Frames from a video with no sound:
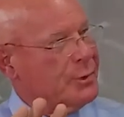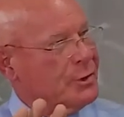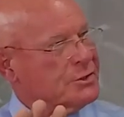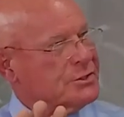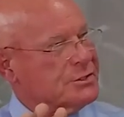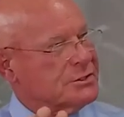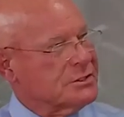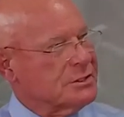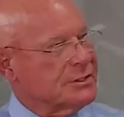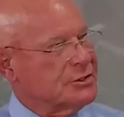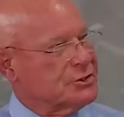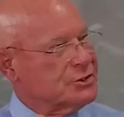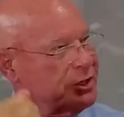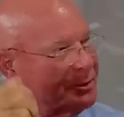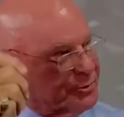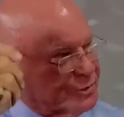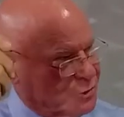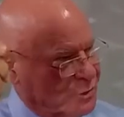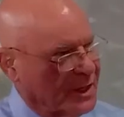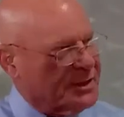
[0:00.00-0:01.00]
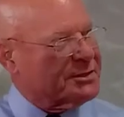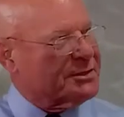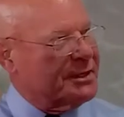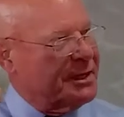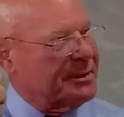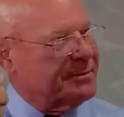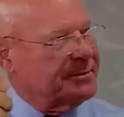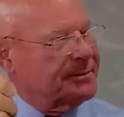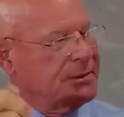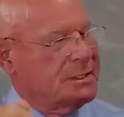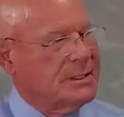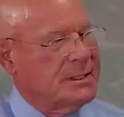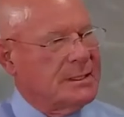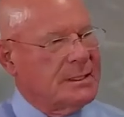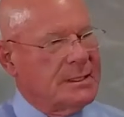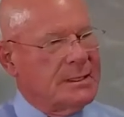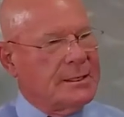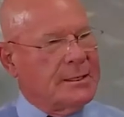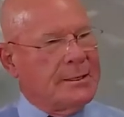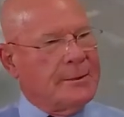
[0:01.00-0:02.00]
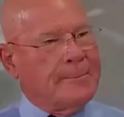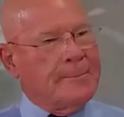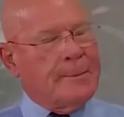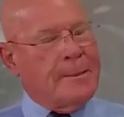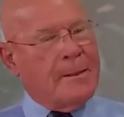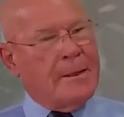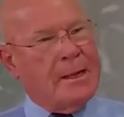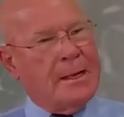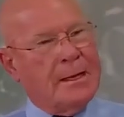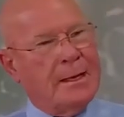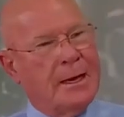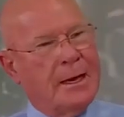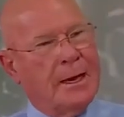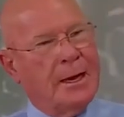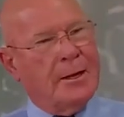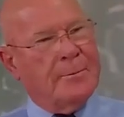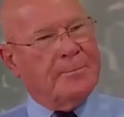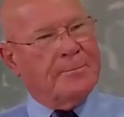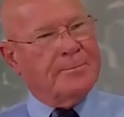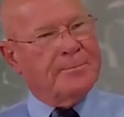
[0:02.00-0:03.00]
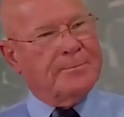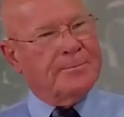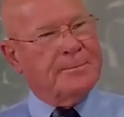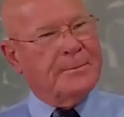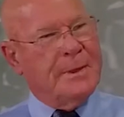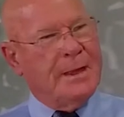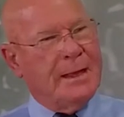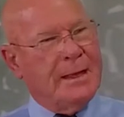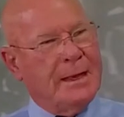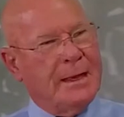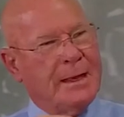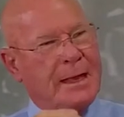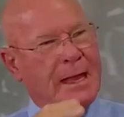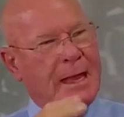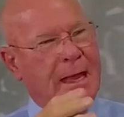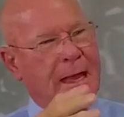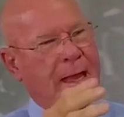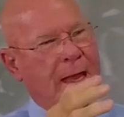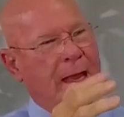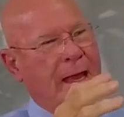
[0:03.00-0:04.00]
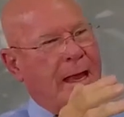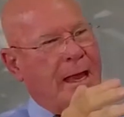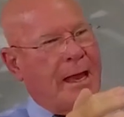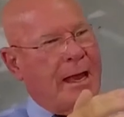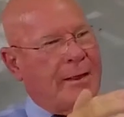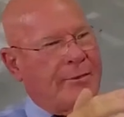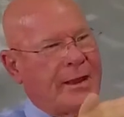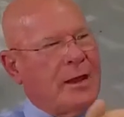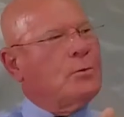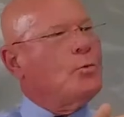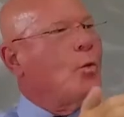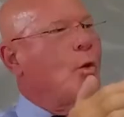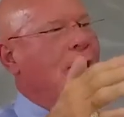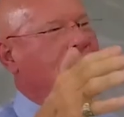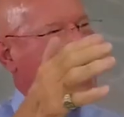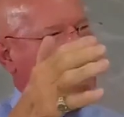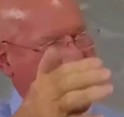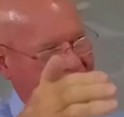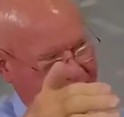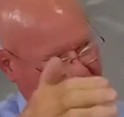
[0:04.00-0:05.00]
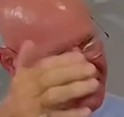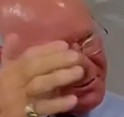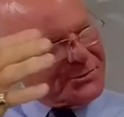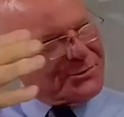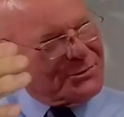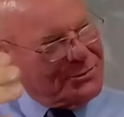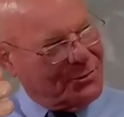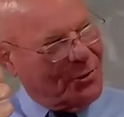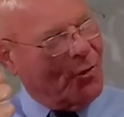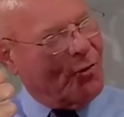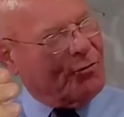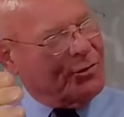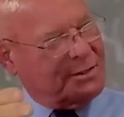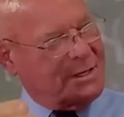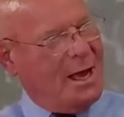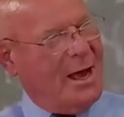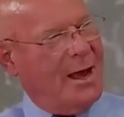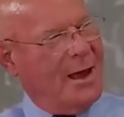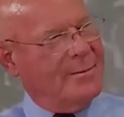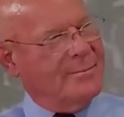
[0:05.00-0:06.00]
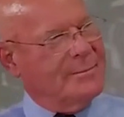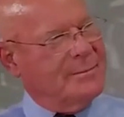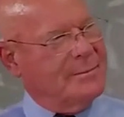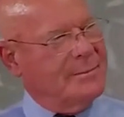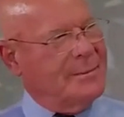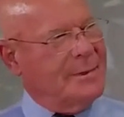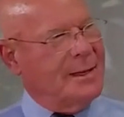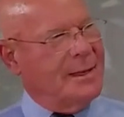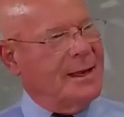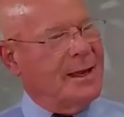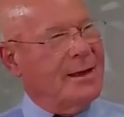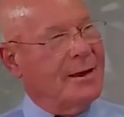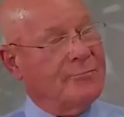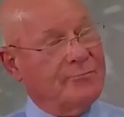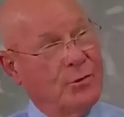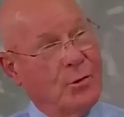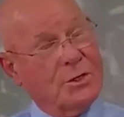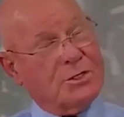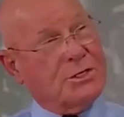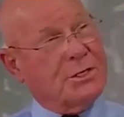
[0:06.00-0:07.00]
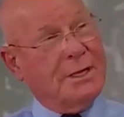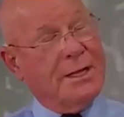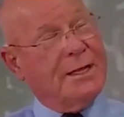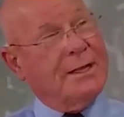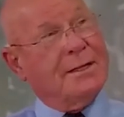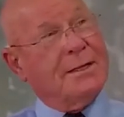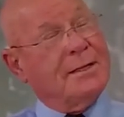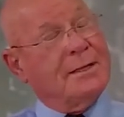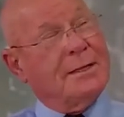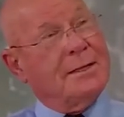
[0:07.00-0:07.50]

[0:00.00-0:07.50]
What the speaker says: person's leadership, trust them. And then what happens over time, and unfortunately,